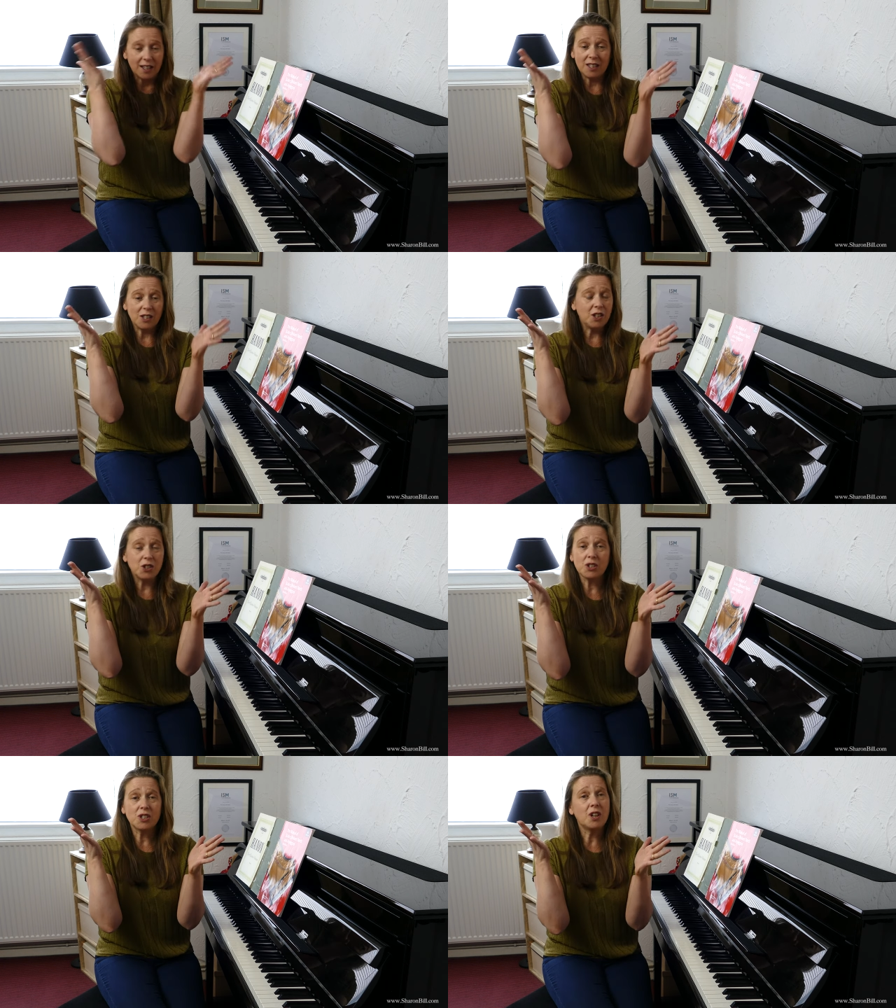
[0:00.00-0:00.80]
you're
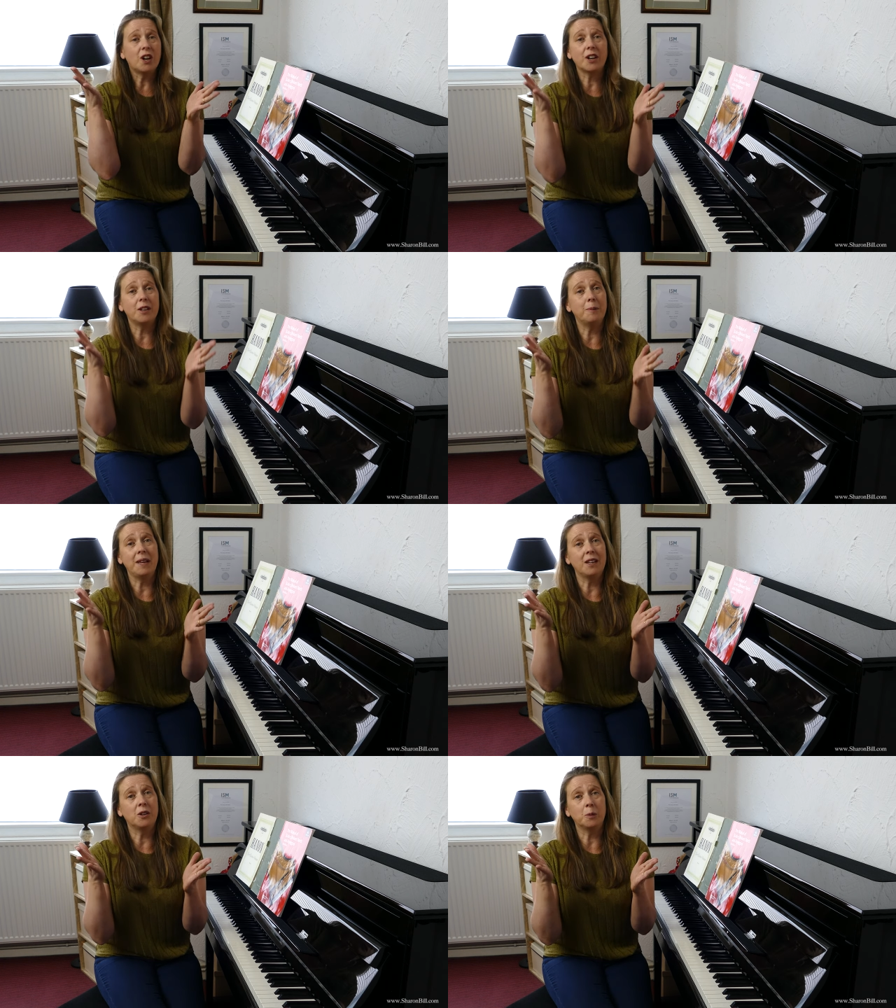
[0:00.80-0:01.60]
just not going to
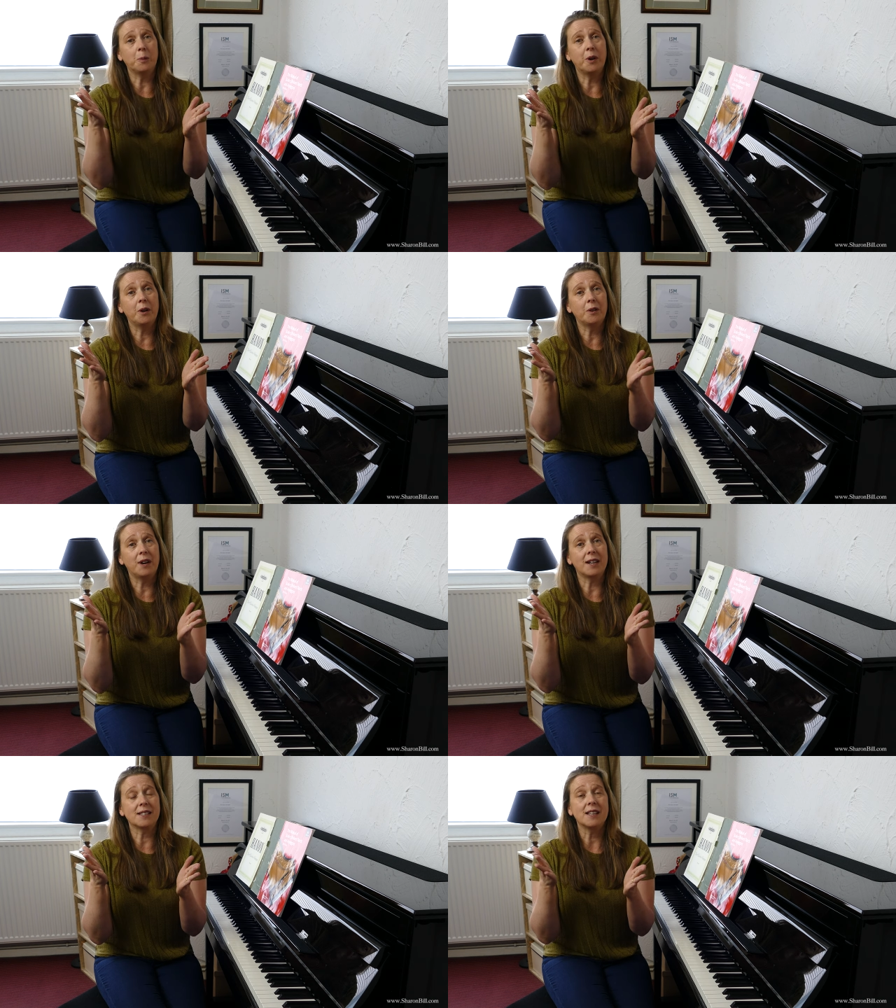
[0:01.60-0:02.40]
make good
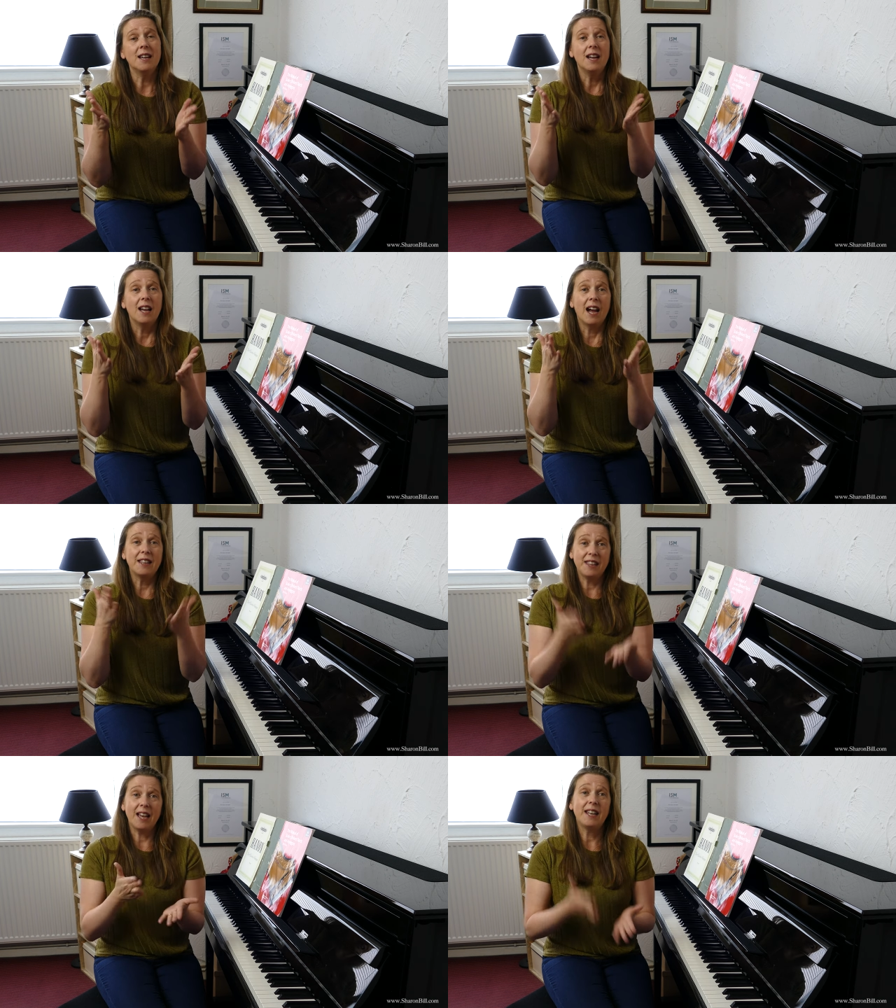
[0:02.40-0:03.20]
progress.
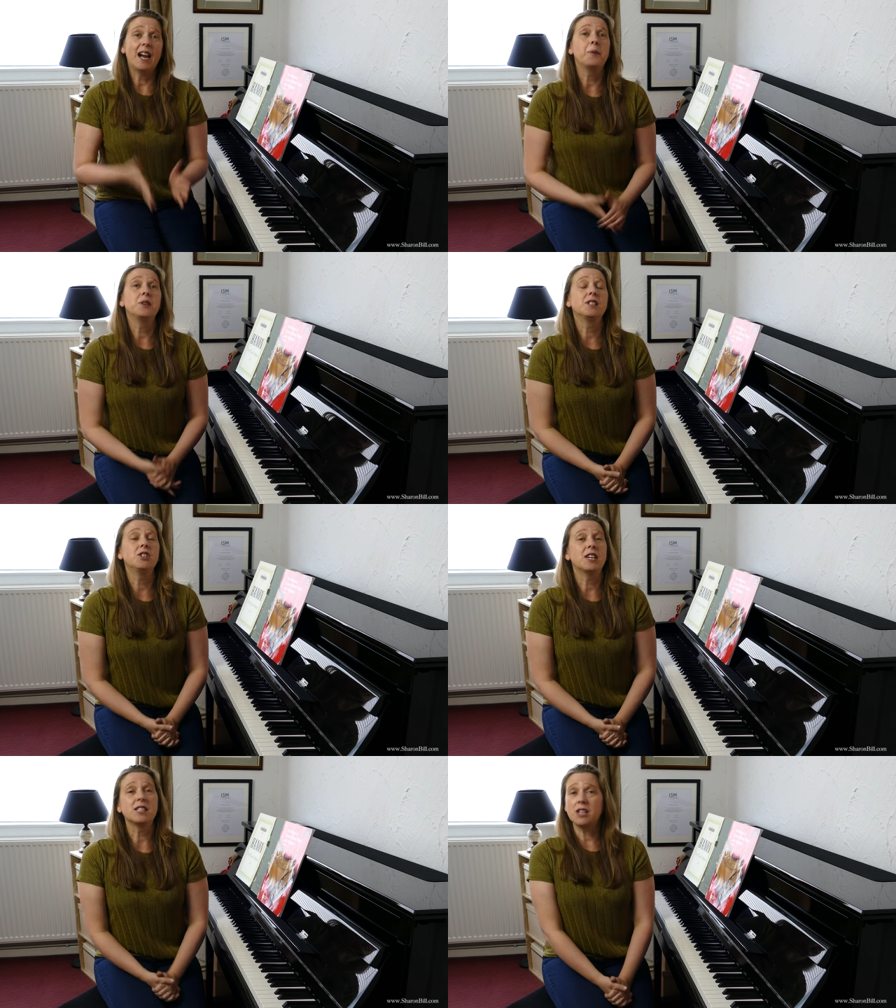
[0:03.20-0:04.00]
Then I would
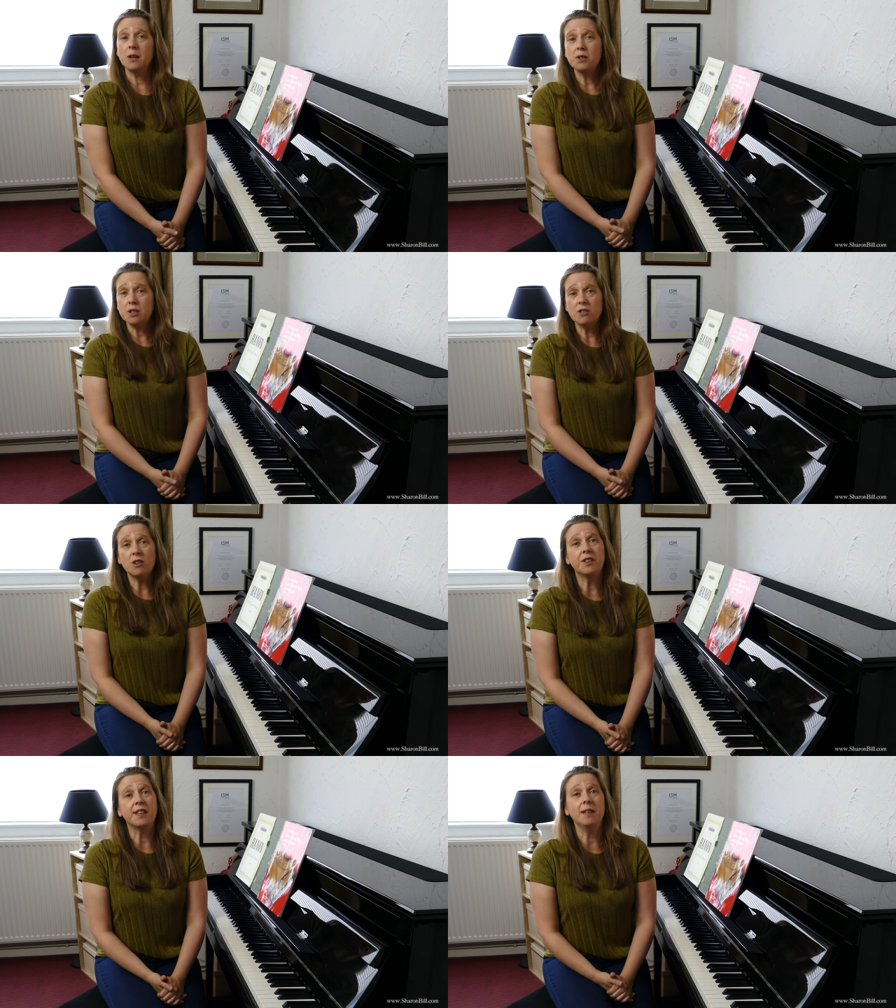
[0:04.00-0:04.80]
suggest, don't do
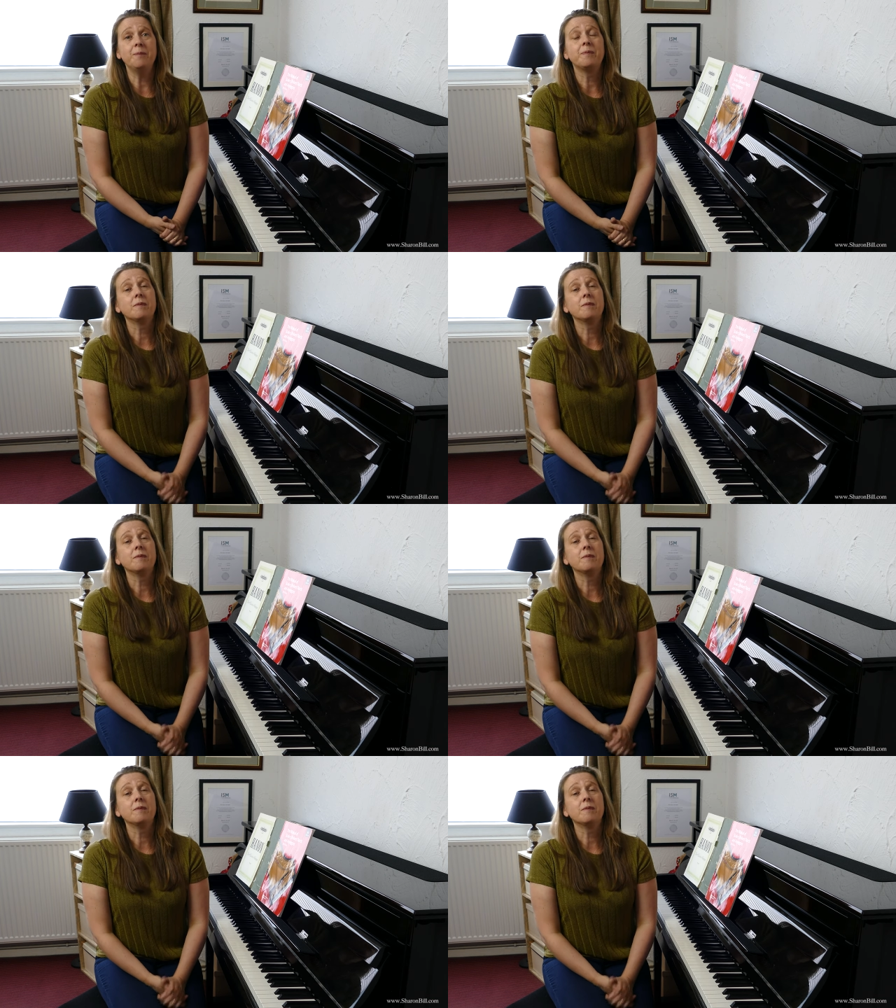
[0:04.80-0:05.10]
nothing.